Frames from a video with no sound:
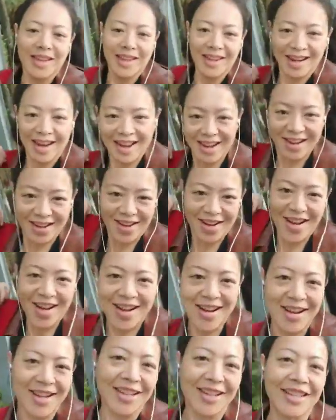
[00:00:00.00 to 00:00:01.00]
G'day
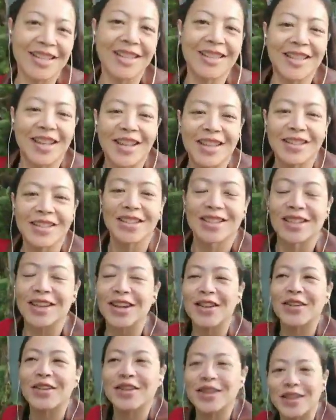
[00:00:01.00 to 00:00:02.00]
guys, how's it
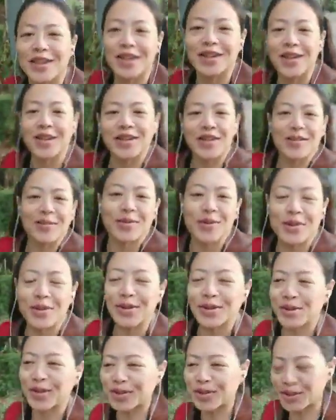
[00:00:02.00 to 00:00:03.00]
going?
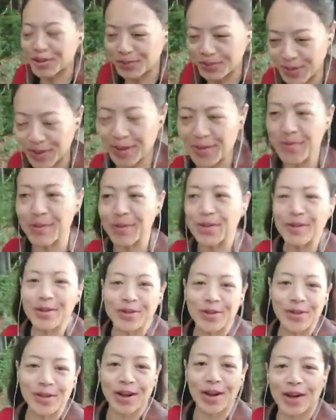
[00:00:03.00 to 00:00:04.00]
Morning all those people
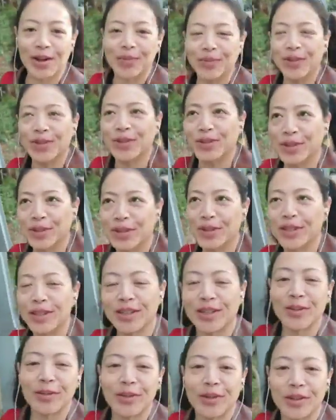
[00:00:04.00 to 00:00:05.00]
who are up this
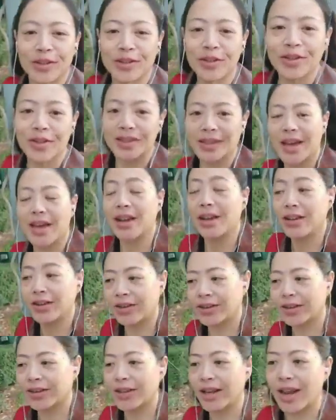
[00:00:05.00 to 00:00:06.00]
early. Well, it's not that
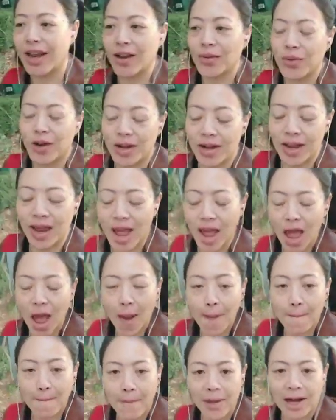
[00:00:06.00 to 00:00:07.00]
early anyway,
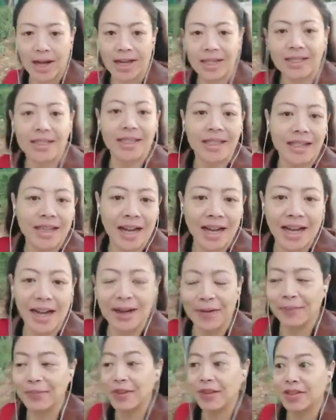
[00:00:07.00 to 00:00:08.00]
but
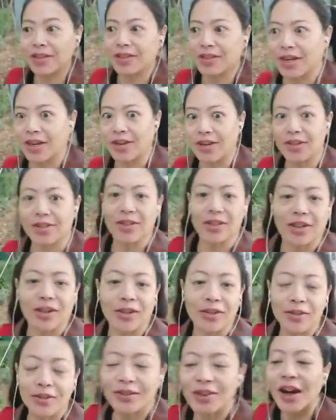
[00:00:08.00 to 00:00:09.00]
shadow
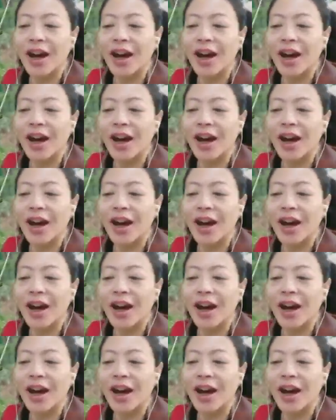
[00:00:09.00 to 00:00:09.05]
self.